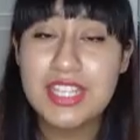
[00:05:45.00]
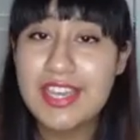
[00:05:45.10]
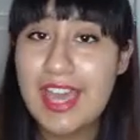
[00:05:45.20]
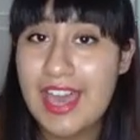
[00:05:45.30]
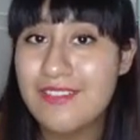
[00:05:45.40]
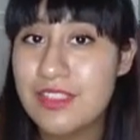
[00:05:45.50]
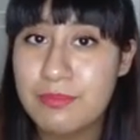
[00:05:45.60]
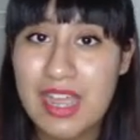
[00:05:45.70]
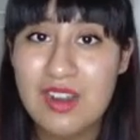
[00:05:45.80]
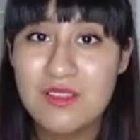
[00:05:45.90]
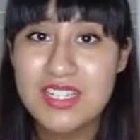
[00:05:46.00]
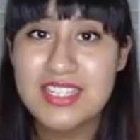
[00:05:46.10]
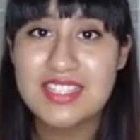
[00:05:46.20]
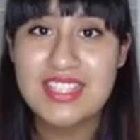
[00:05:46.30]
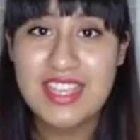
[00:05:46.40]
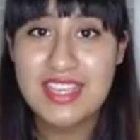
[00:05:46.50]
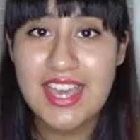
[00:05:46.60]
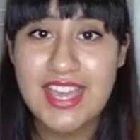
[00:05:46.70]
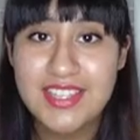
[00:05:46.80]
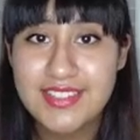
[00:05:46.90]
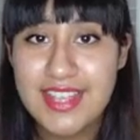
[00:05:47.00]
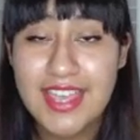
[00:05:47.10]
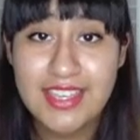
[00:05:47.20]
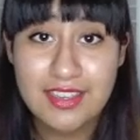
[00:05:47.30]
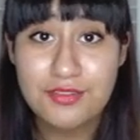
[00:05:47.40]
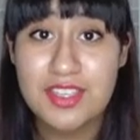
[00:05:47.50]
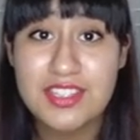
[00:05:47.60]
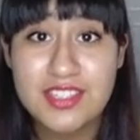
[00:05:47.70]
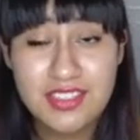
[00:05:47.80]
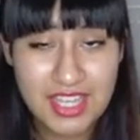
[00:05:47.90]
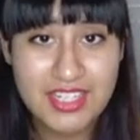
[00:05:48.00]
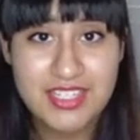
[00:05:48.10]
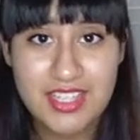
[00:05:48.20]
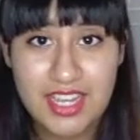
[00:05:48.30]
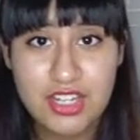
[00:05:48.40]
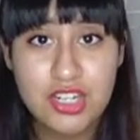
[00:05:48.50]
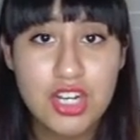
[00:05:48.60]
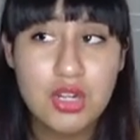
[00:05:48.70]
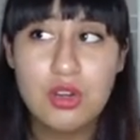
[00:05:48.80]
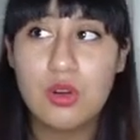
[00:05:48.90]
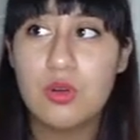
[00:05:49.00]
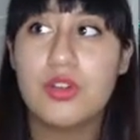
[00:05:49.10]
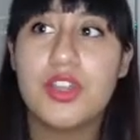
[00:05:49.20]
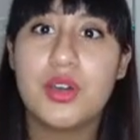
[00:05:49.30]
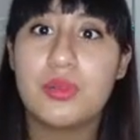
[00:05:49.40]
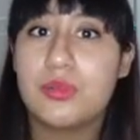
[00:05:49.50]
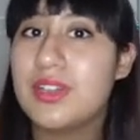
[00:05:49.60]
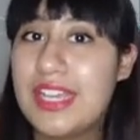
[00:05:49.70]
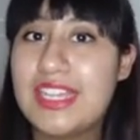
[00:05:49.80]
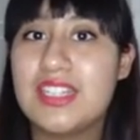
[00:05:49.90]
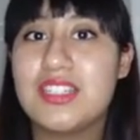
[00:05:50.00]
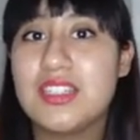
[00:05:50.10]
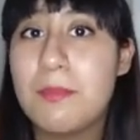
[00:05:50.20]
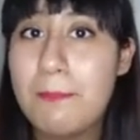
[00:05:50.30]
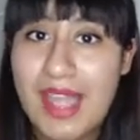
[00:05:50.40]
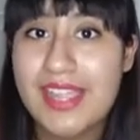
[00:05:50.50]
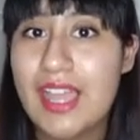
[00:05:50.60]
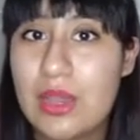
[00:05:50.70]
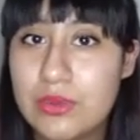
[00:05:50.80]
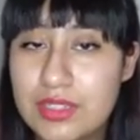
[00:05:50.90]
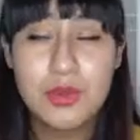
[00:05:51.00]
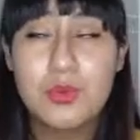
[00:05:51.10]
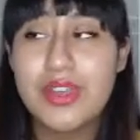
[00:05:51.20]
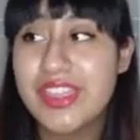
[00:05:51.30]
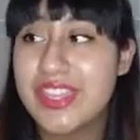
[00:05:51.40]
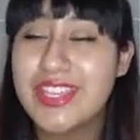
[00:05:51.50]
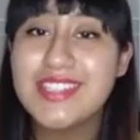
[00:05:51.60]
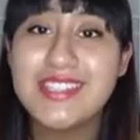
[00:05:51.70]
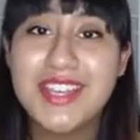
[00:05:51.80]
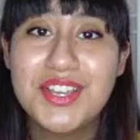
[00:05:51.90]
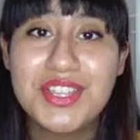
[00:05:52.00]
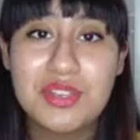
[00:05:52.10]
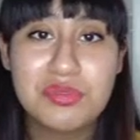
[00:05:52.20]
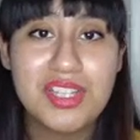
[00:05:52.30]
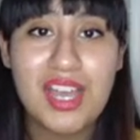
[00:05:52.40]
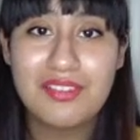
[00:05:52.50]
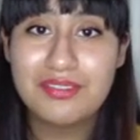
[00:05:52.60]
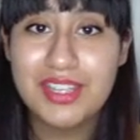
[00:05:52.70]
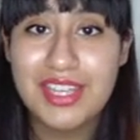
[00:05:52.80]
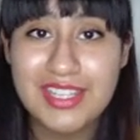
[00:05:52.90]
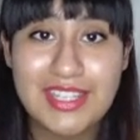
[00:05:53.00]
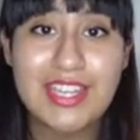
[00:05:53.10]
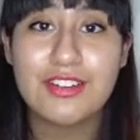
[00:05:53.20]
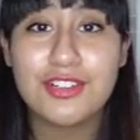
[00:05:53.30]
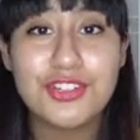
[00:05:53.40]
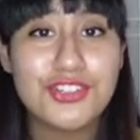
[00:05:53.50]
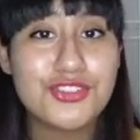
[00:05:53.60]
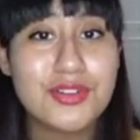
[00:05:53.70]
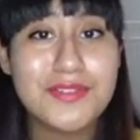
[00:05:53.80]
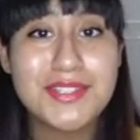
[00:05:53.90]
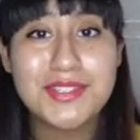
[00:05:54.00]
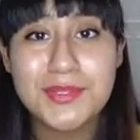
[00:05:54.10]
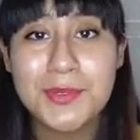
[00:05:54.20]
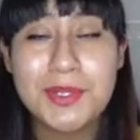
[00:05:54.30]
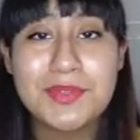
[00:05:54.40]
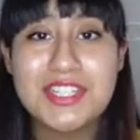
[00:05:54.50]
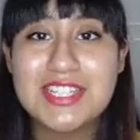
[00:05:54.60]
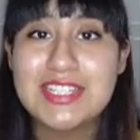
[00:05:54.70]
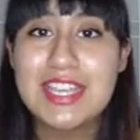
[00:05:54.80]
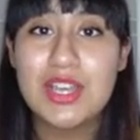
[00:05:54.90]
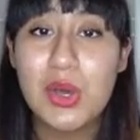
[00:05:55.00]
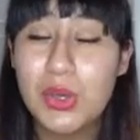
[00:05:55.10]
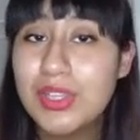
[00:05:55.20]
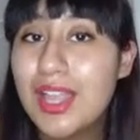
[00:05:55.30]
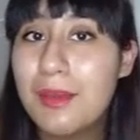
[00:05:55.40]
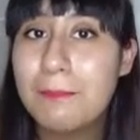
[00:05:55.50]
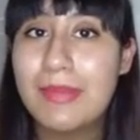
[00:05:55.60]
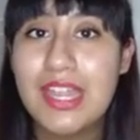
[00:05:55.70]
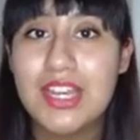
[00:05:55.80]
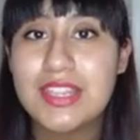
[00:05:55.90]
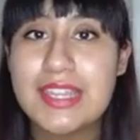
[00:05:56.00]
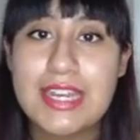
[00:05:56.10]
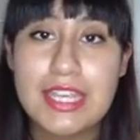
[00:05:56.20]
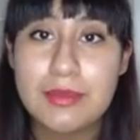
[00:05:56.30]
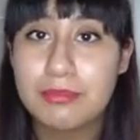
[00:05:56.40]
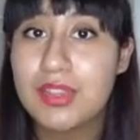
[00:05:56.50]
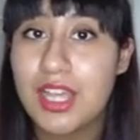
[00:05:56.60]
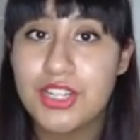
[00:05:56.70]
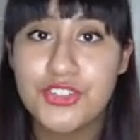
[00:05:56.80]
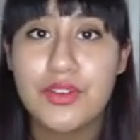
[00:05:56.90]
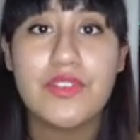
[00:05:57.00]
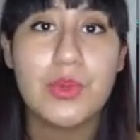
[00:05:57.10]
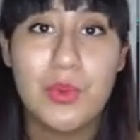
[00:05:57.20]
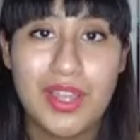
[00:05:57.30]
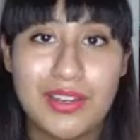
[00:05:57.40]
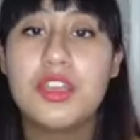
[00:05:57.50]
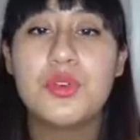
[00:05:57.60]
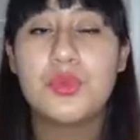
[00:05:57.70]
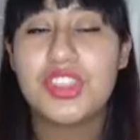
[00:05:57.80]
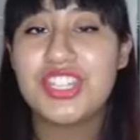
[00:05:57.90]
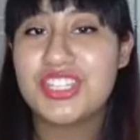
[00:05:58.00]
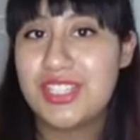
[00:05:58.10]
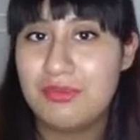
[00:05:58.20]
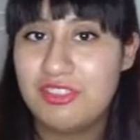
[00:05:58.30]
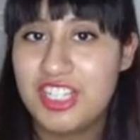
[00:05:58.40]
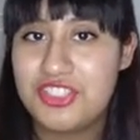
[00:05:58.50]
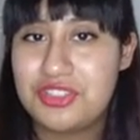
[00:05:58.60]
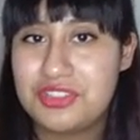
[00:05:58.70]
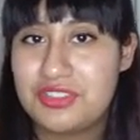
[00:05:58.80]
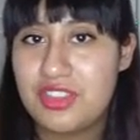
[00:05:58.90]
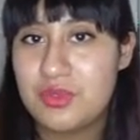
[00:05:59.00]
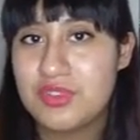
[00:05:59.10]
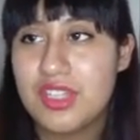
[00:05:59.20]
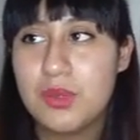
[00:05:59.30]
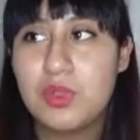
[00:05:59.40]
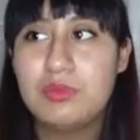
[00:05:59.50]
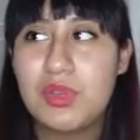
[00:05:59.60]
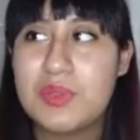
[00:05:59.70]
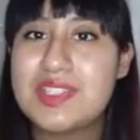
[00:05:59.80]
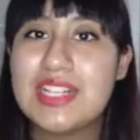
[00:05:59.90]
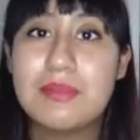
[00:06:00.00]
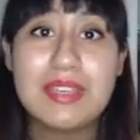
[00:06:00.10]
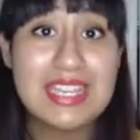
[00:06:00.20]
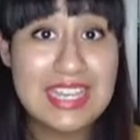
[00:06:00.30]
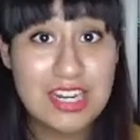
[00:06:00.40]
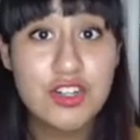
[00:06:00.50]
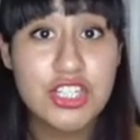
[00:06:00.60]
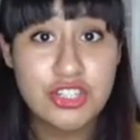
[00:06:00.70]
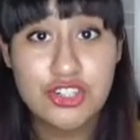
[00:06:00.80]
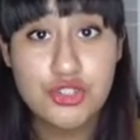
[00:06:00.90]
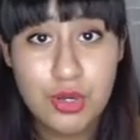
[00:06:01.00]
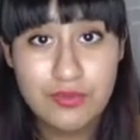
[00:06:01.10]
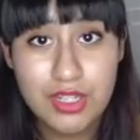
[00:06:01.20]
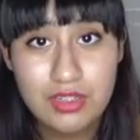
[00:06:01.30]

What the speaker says: They have the power to say yes and give in to that desire, or no and back out. With this, you will have a character-driven story, which is a whole lot better than a plot-driven one. With the example I just used, it will mostly be character-driven,